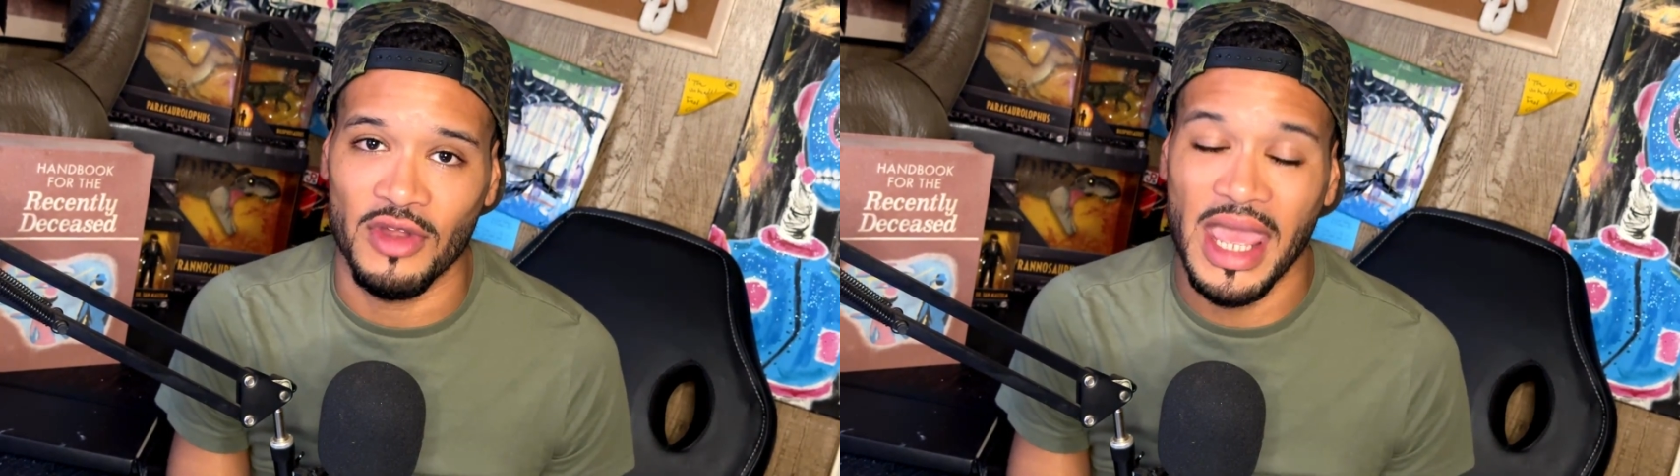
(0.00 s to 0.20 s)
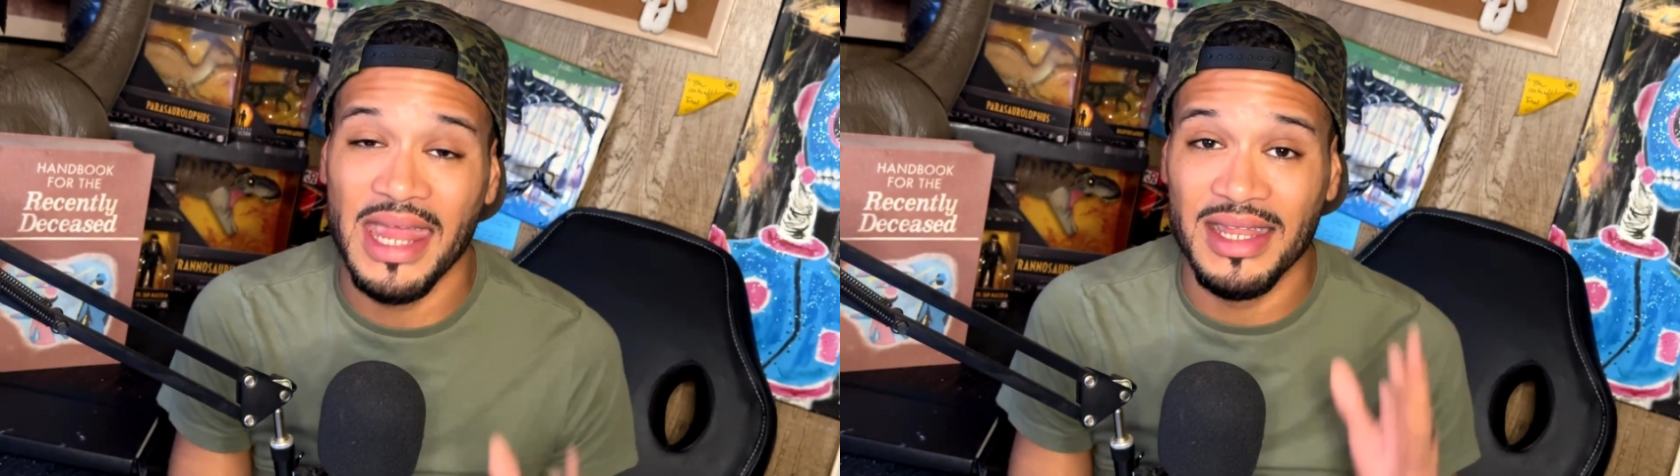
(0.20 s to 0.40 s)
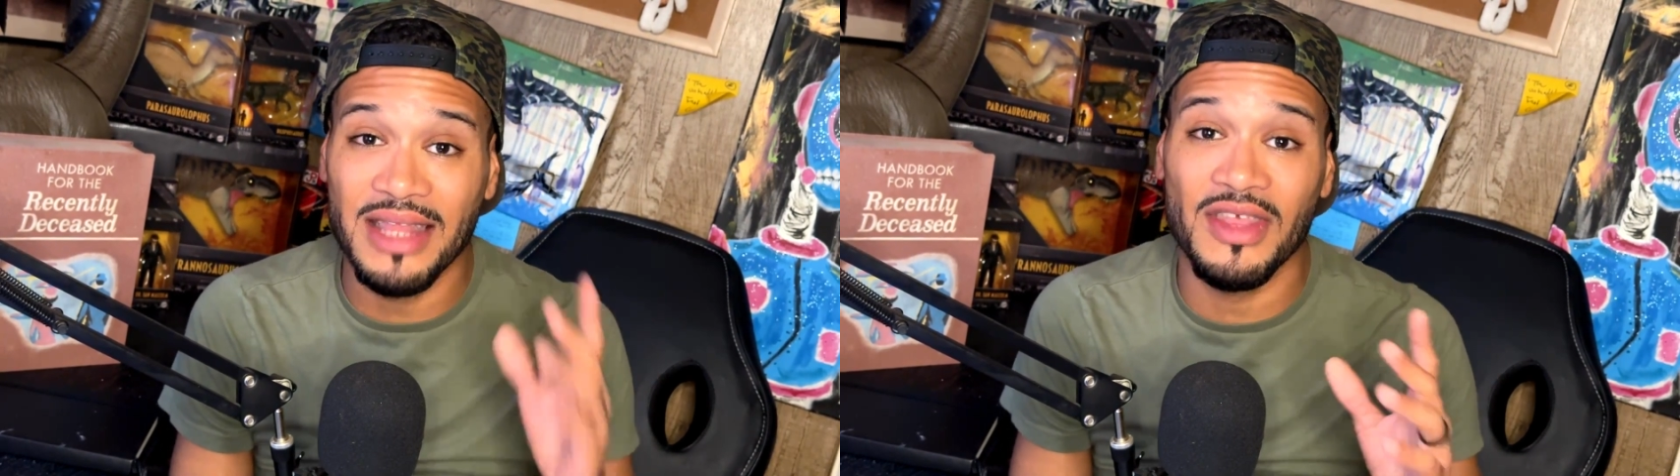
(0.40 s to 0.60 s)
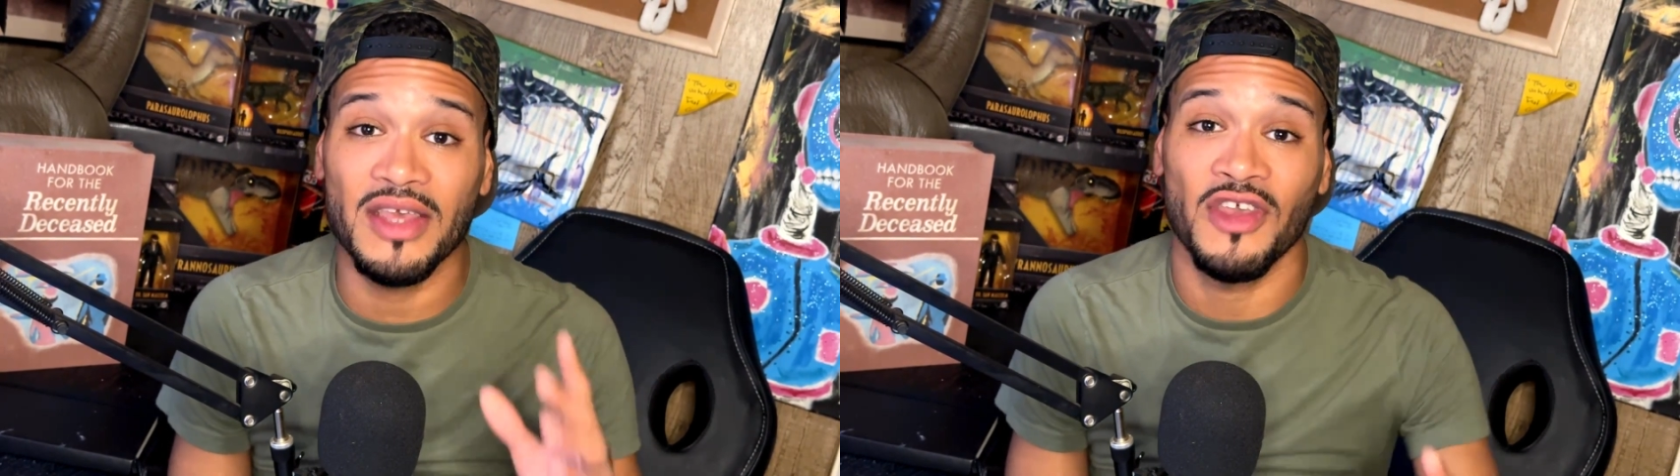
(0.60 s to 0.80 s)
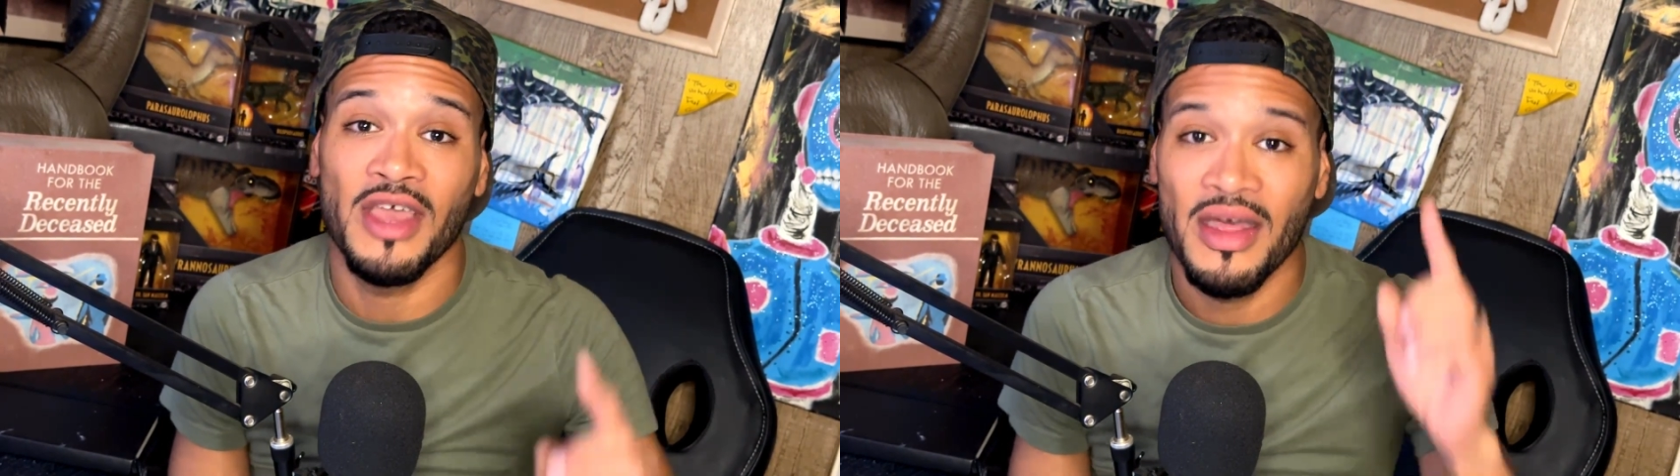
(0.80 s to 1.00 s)
And get
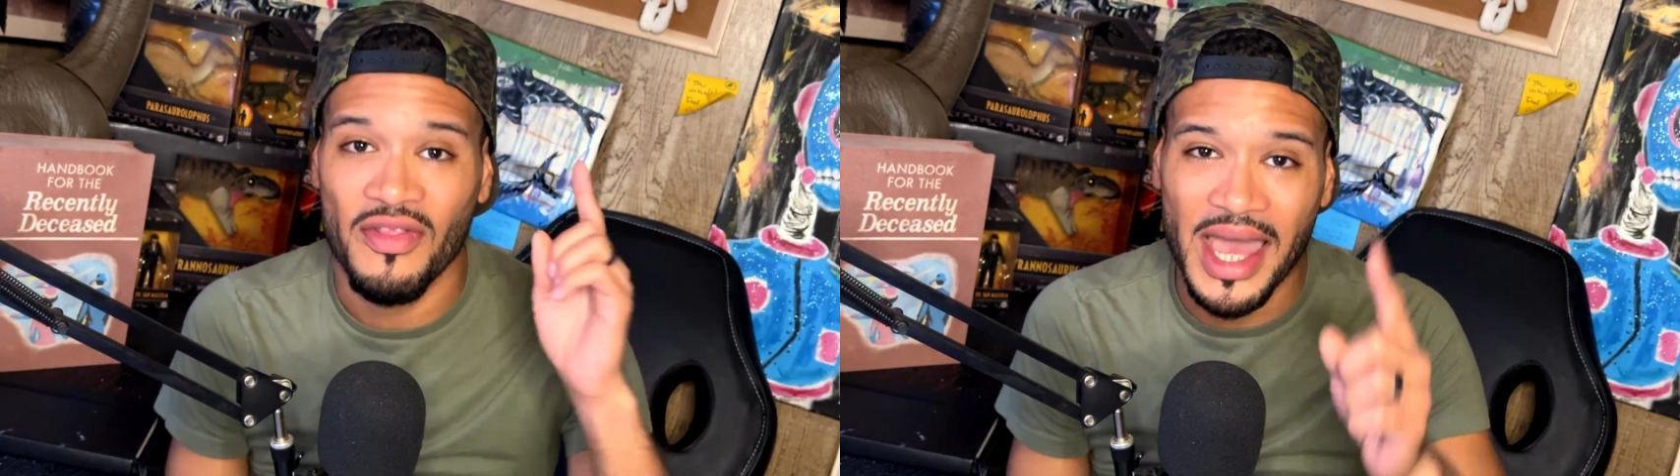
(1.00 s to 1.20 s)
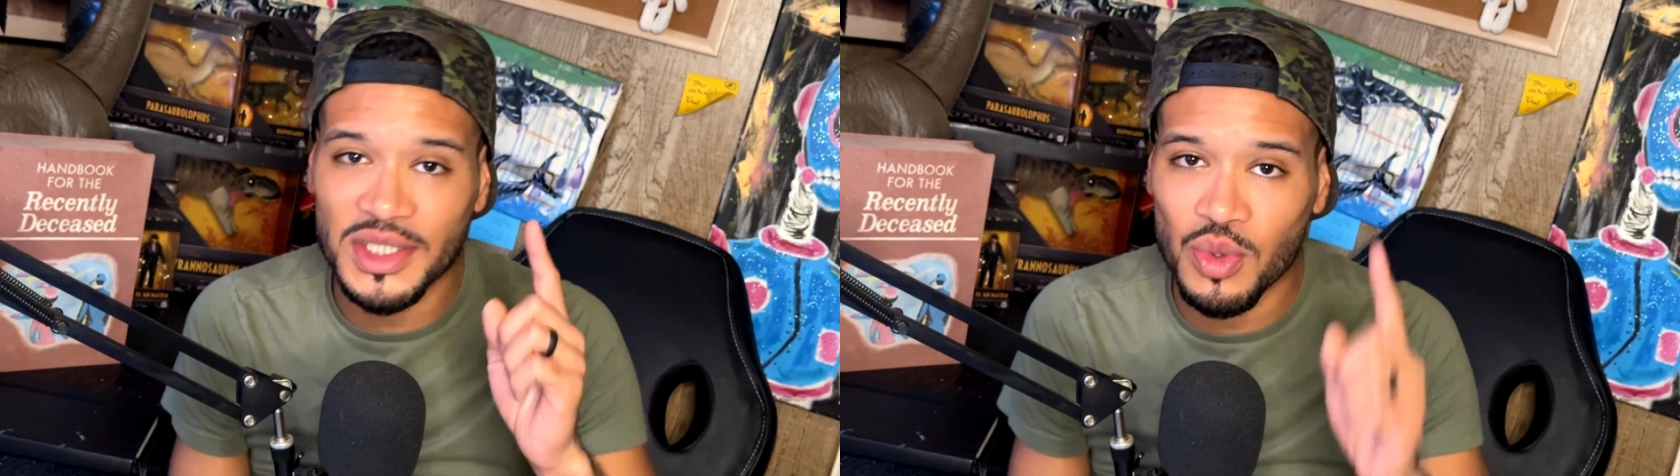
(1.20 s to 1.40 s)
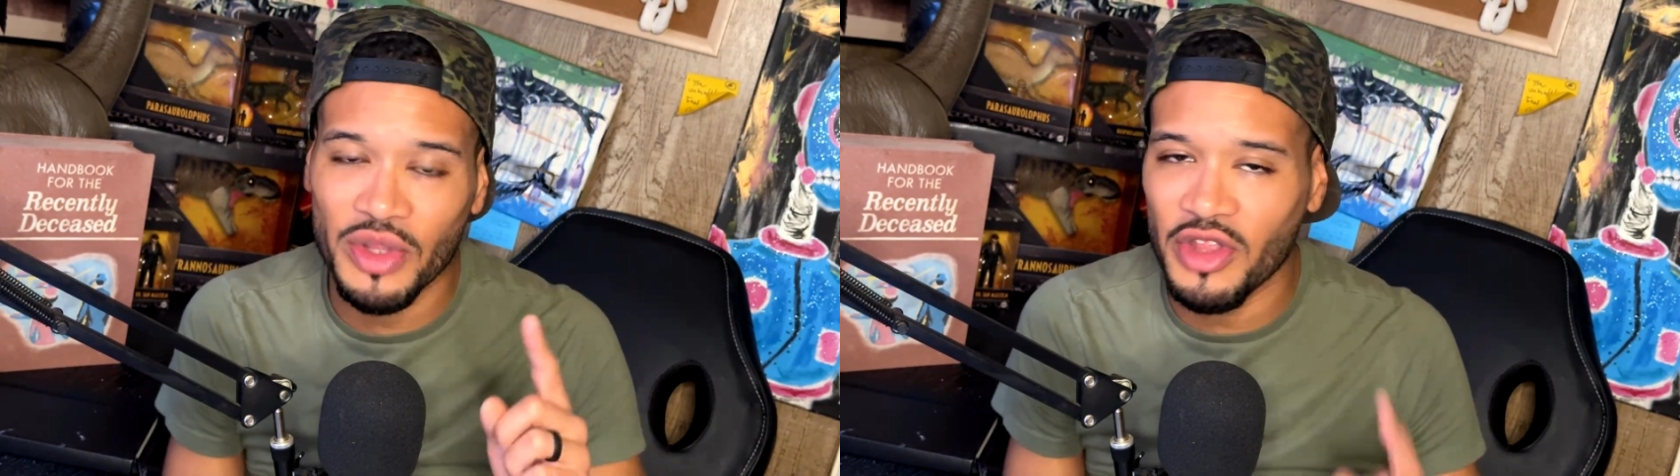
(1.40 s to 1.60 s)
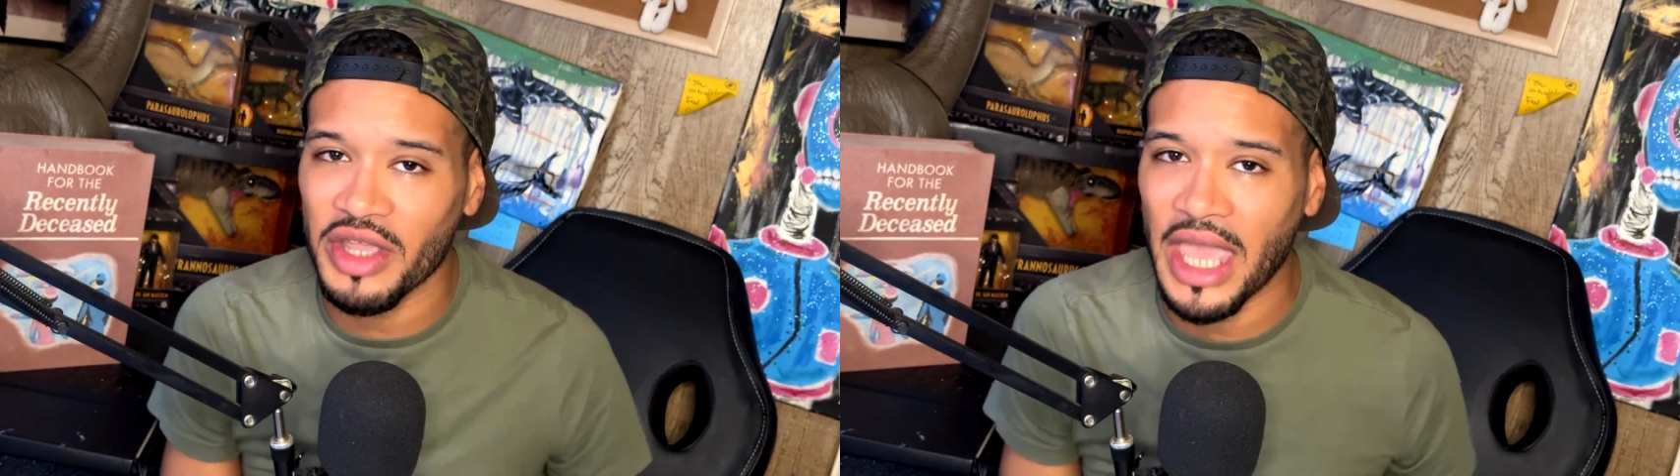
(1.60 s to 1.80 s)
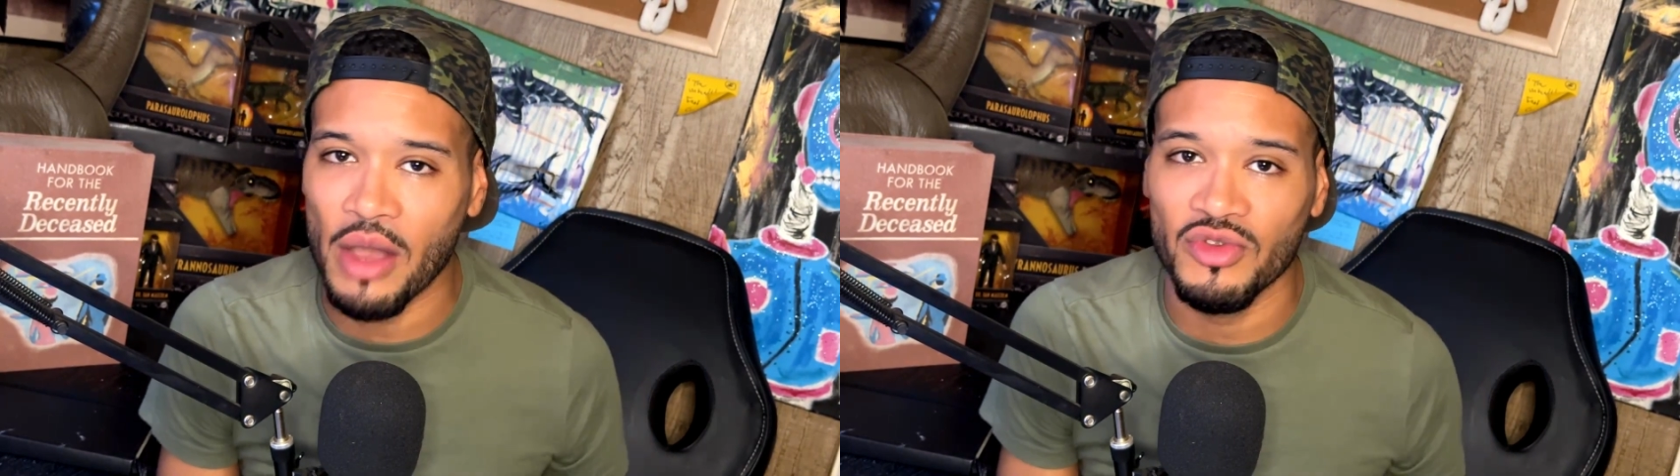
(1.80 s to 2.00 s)
this, that's what they're
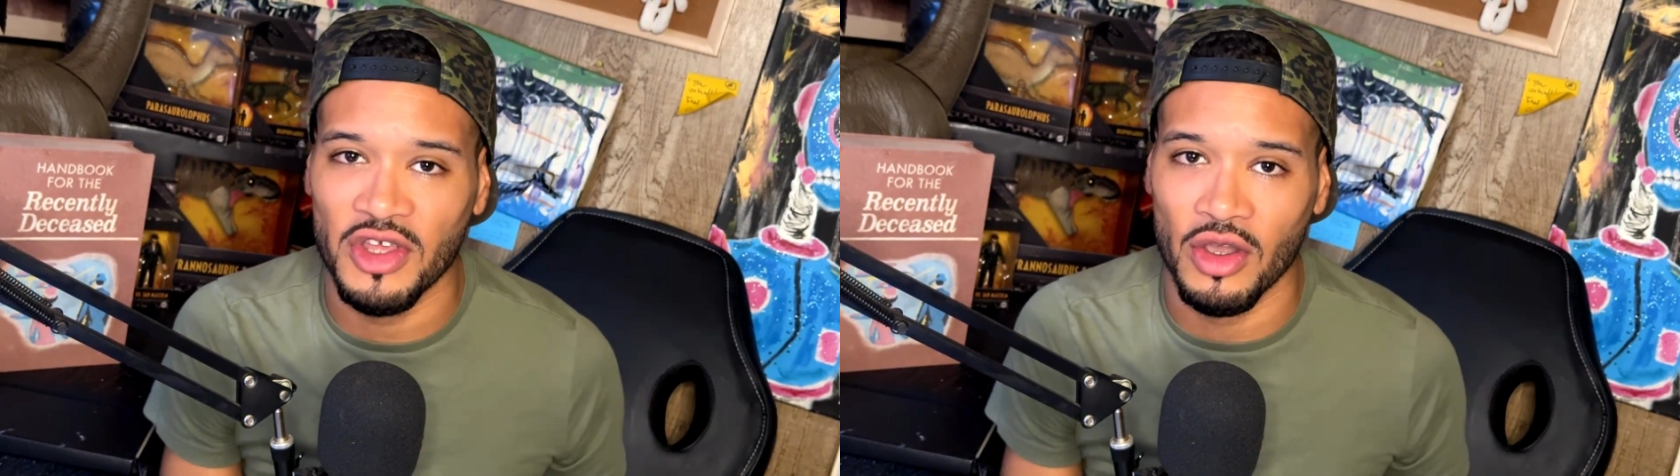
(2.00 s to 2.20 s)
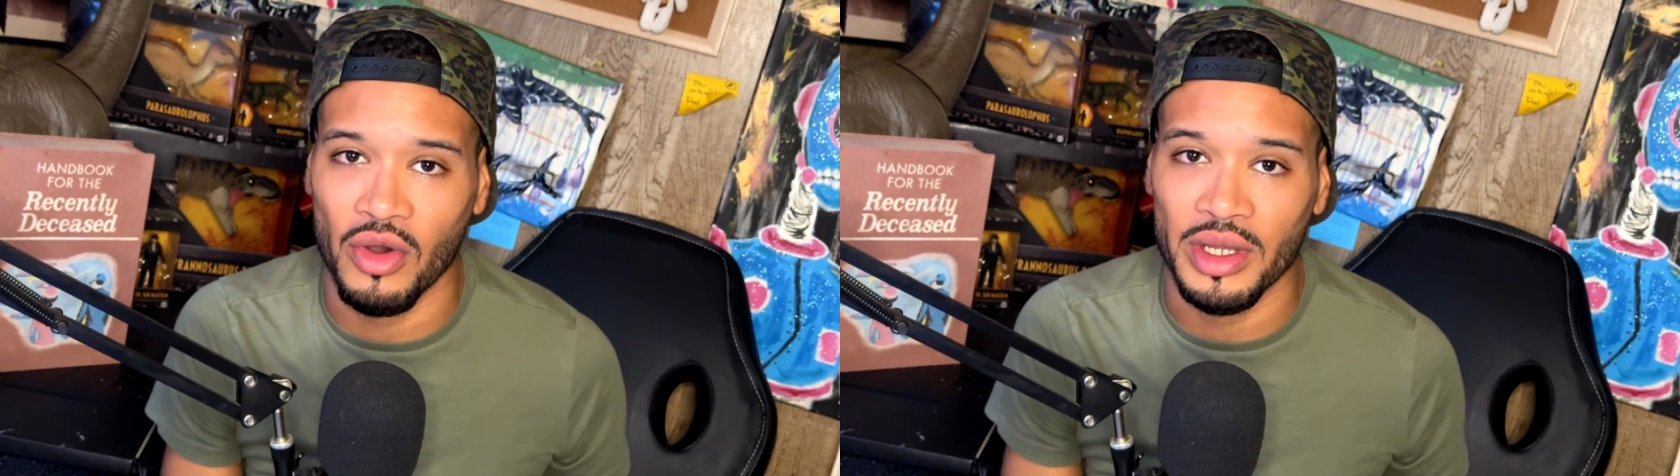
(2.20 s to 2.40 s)
counting